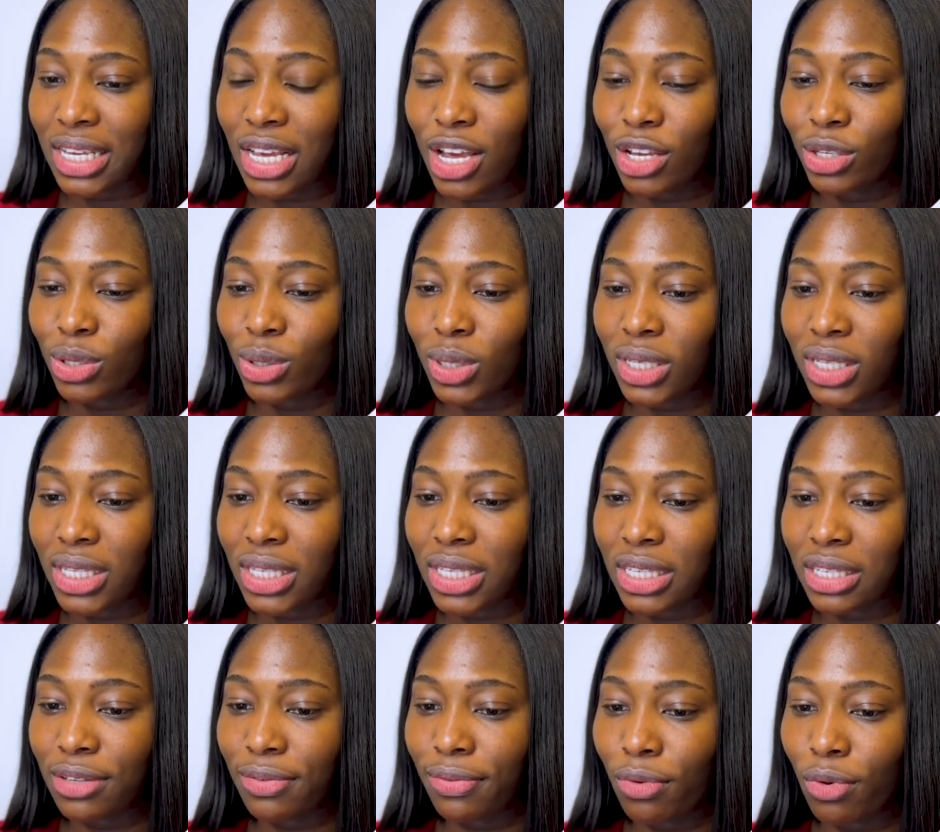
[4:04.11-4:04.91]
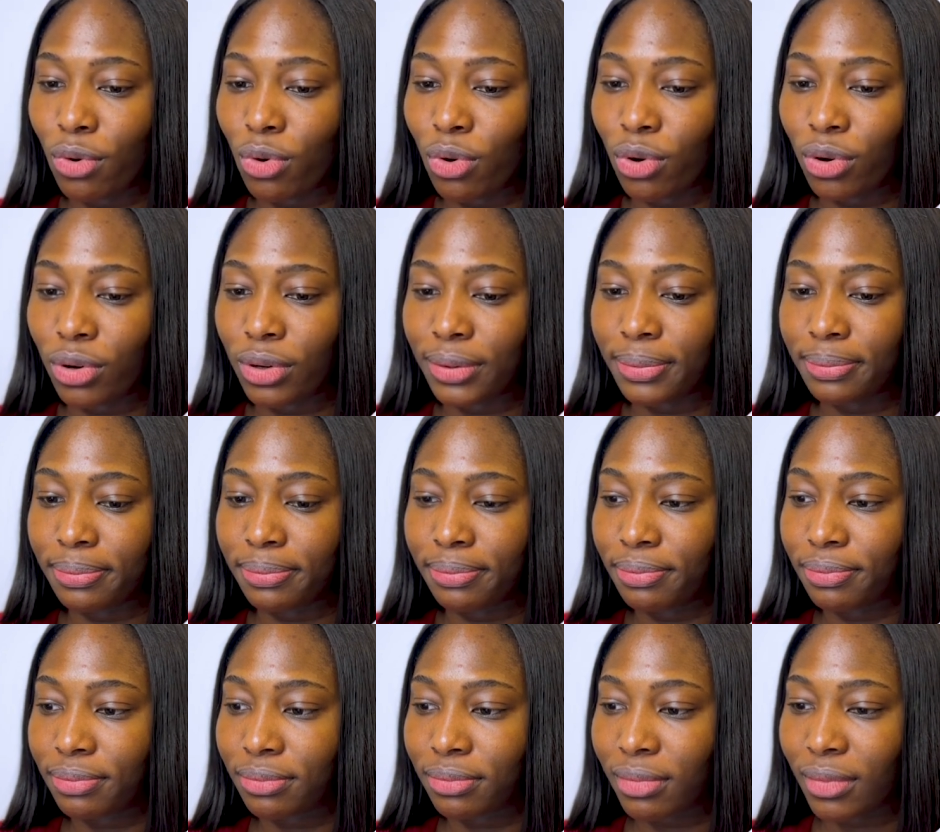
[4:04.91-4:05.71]
So this is for
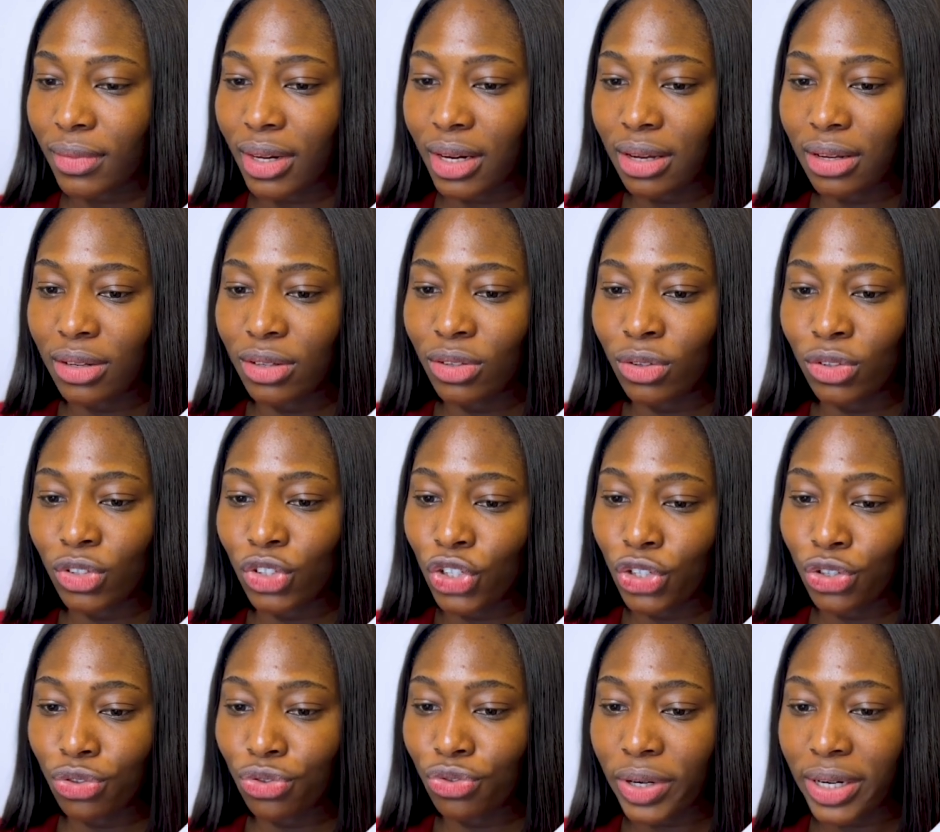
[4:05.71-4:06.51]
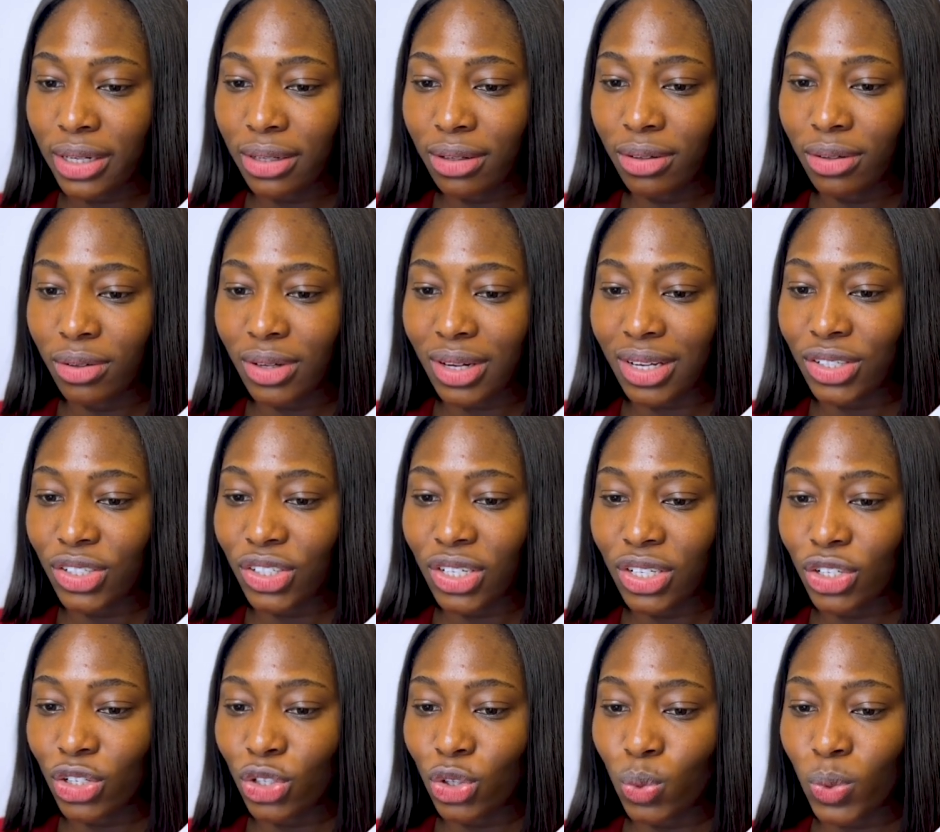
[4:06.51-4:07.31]
children. You can
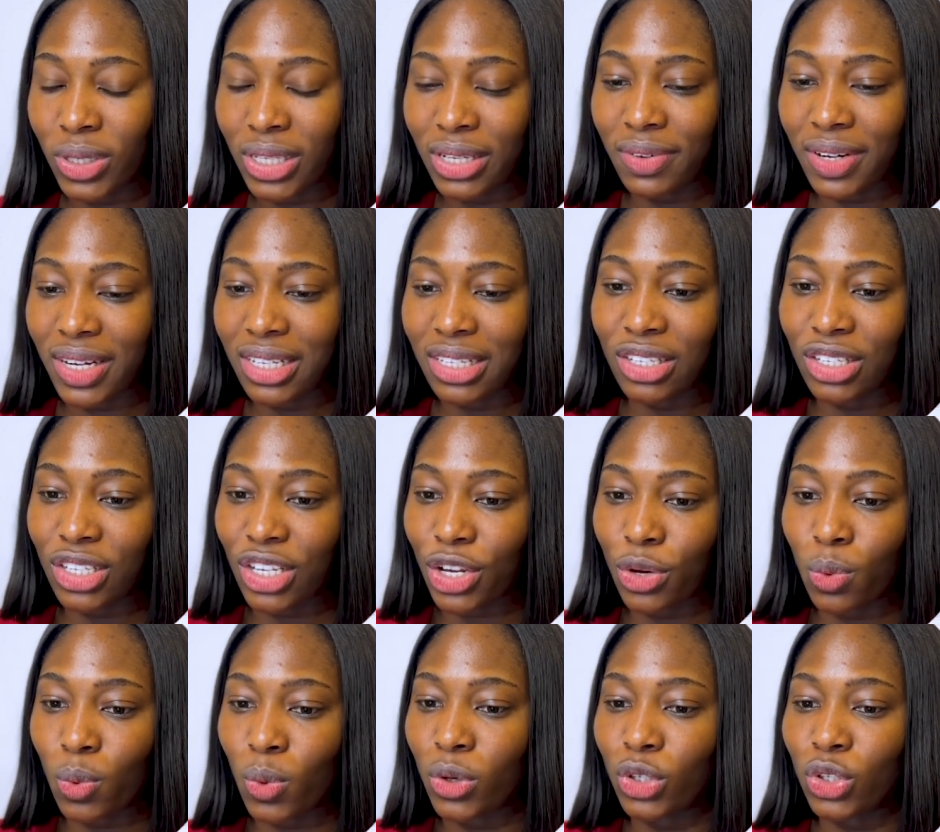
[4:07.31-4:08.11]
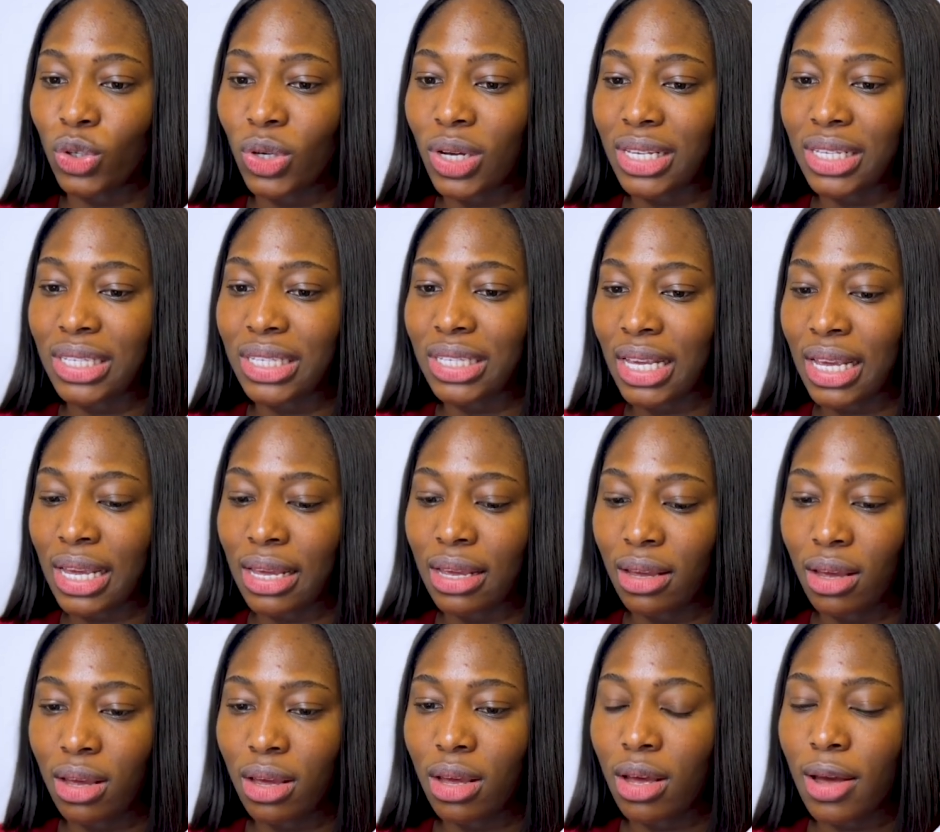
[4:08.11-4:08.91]
change it to whatever it is that you want. You can say,
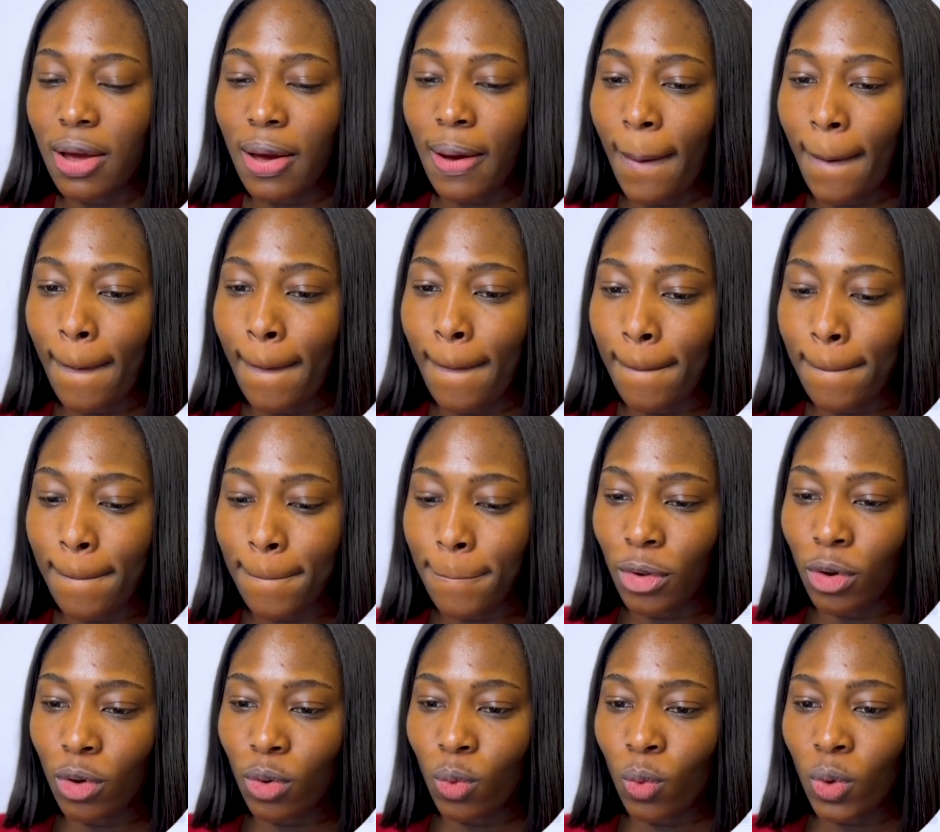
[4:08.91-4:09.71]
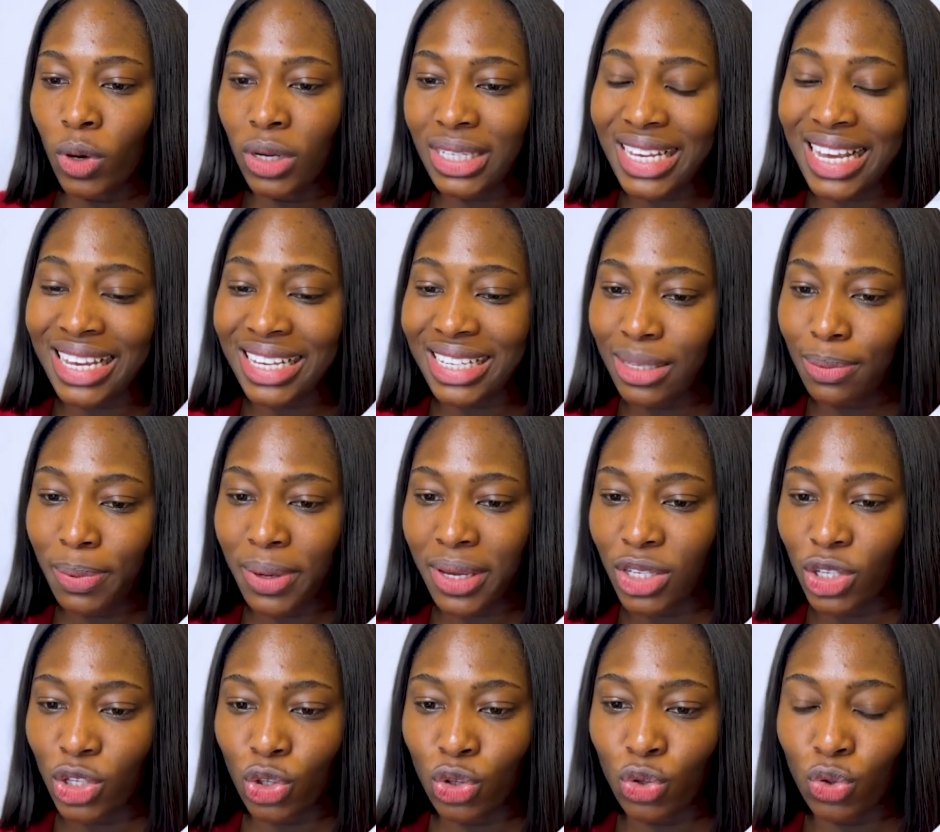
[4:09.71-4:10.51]
what
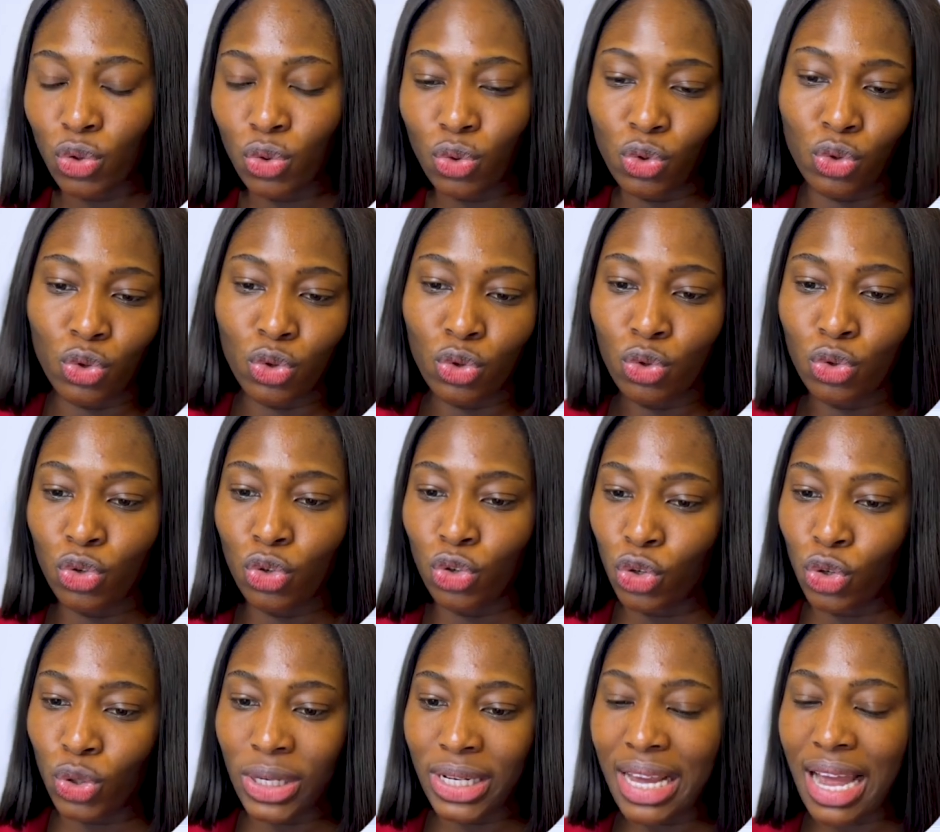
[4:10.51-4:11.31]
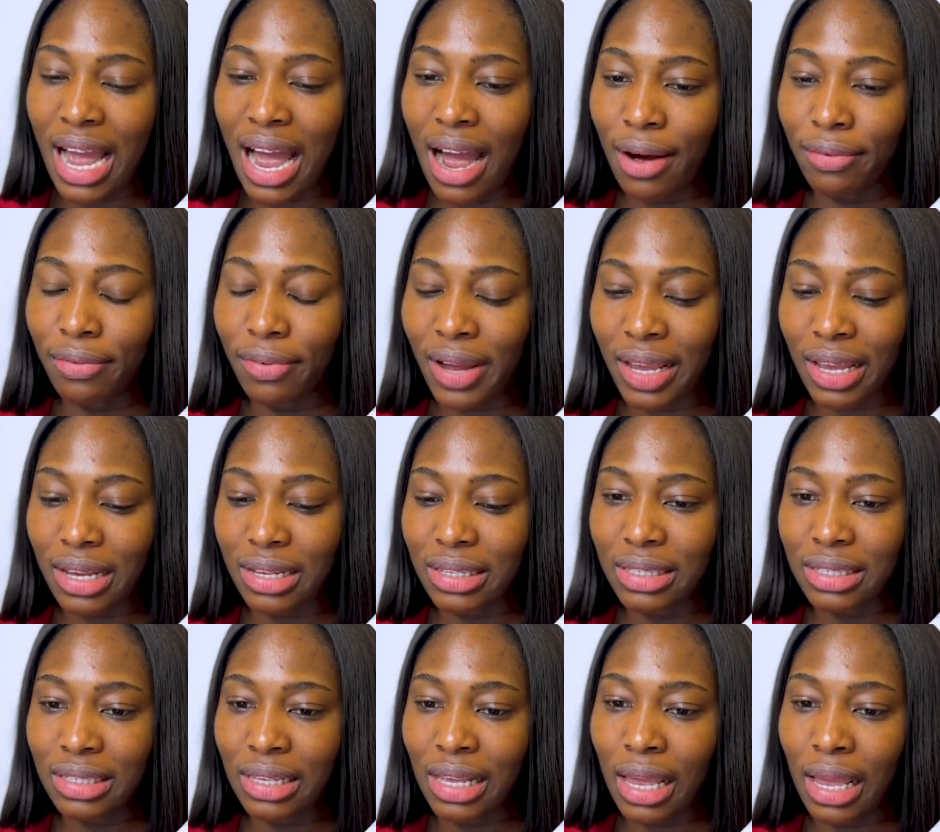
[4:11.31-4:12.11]
expense do you usually have? I can
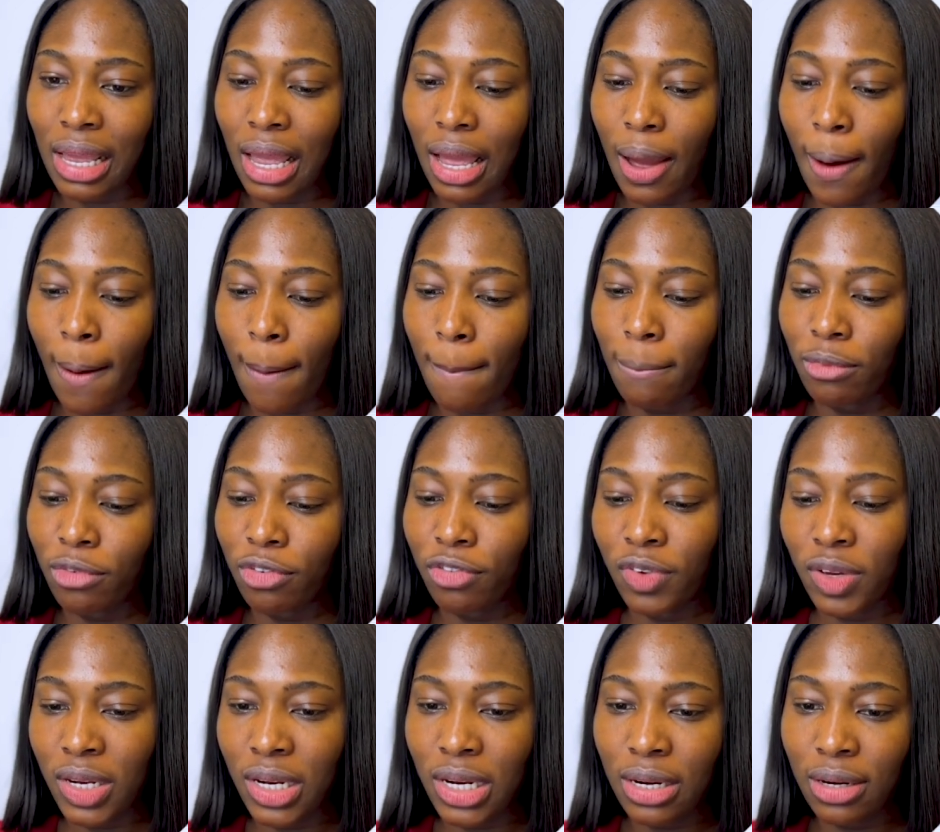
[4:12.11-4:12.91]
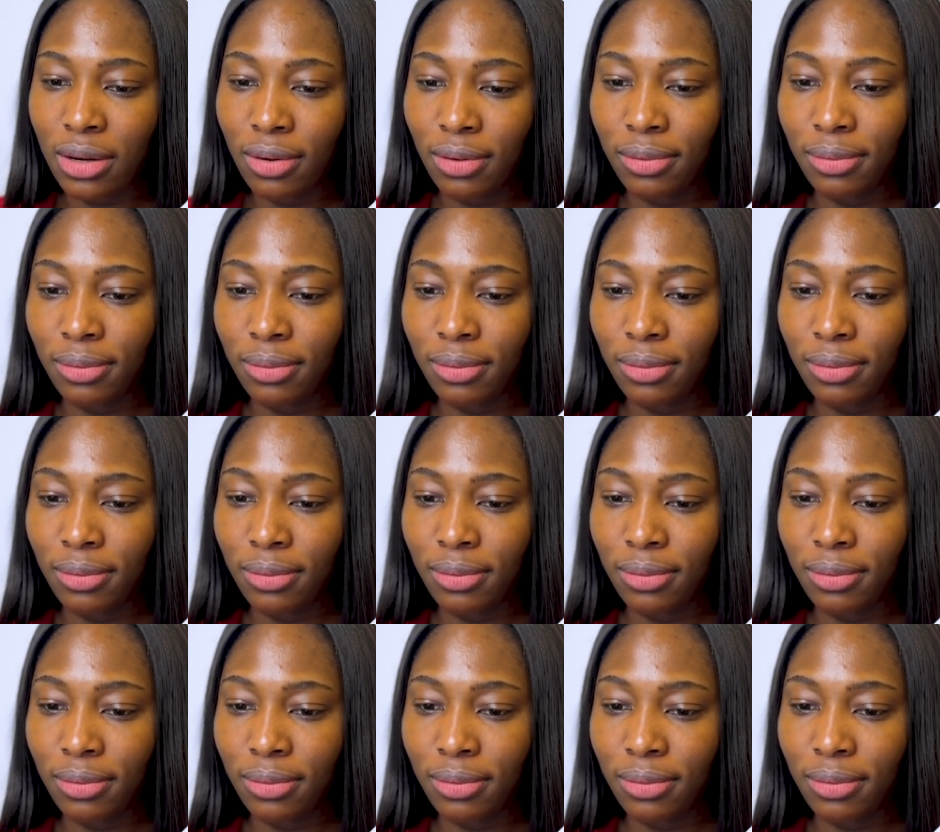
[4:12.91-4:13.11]
say feeding.